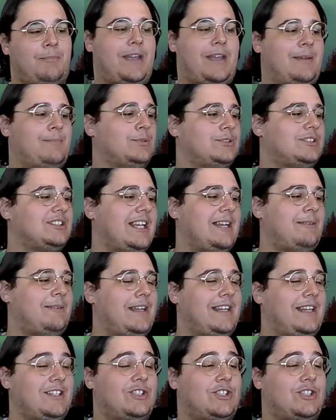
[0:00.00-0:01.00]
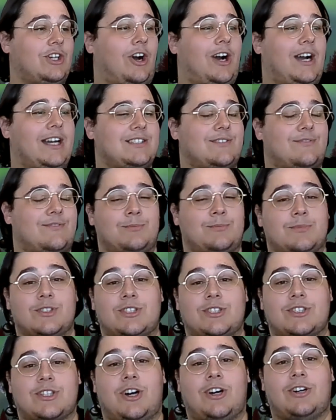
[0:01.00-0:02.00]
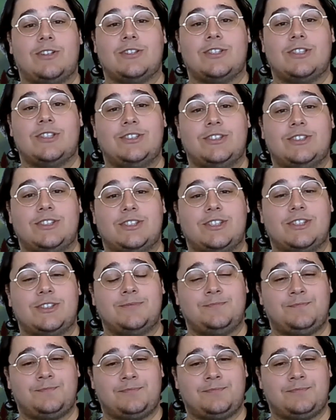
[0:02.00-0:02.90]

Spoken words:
People send me dice from Scotland.